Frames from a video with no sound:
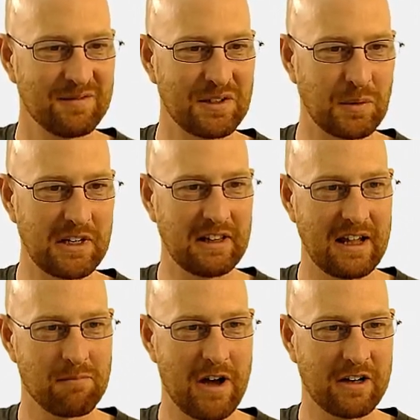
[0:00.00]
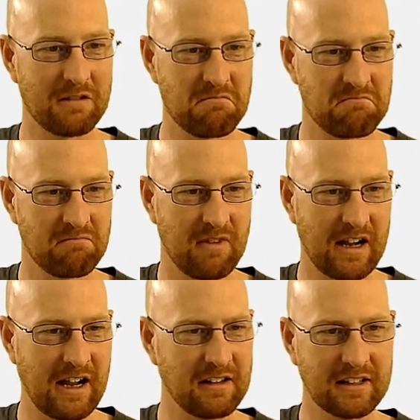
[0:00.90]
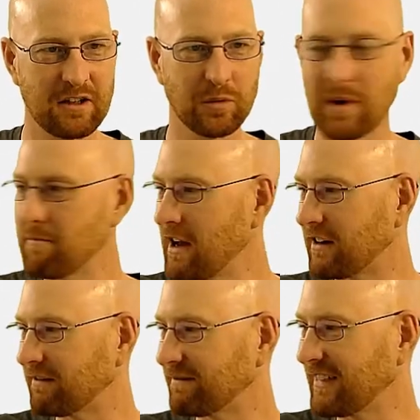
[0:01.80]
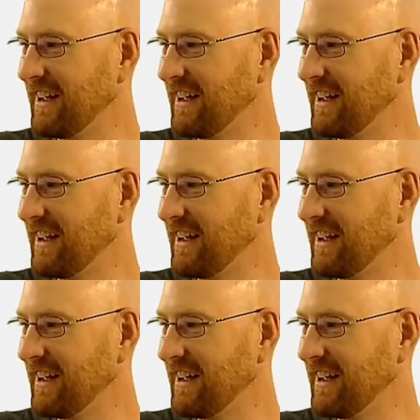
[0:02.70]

Which one do you like better? I kind of like the old way better.